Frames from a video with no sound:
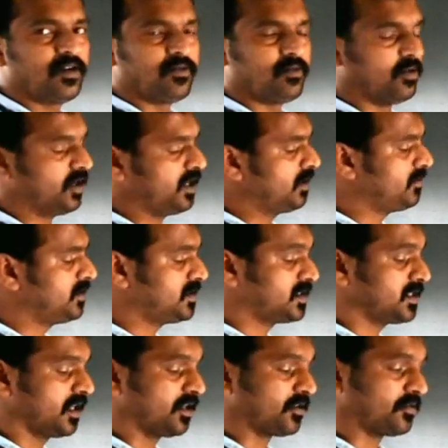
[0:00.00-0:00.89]
Volume is
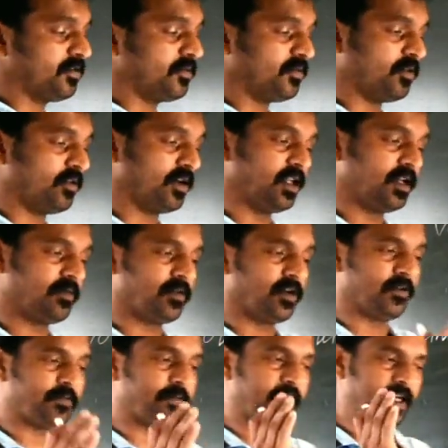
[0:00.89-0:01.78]
equal to volume
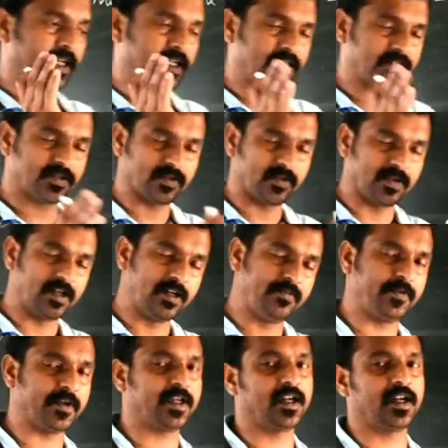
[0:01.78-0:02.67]
of any solid
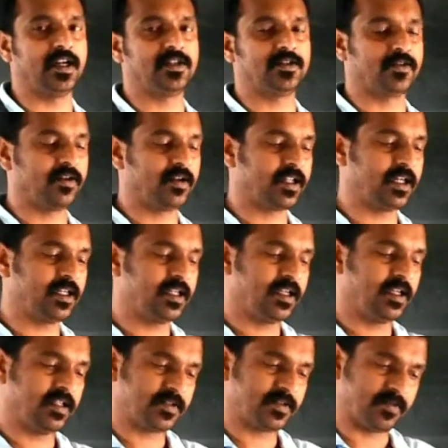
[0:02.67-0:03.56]
figure. I told that
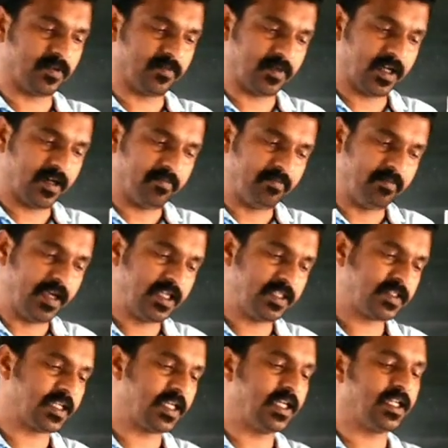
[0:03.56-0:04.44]
its formula
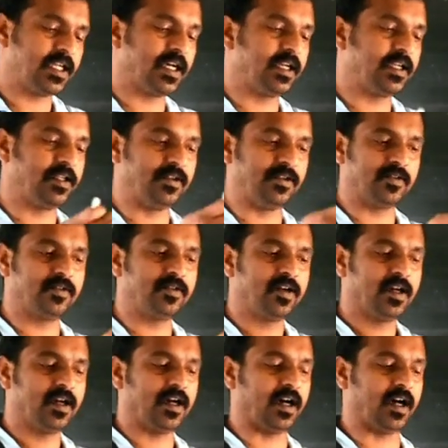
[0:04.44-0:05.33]
base area into
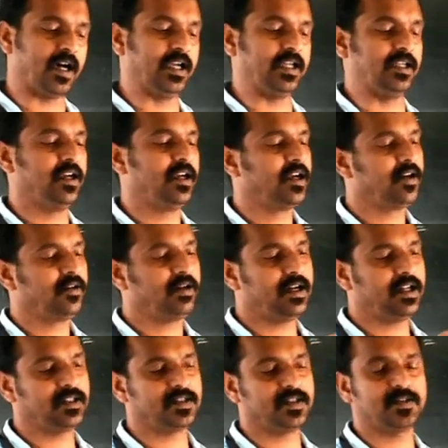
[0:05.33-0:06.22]
height. What
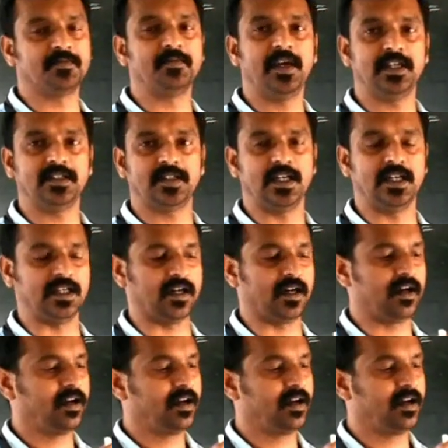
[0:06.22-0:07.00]
is this base area?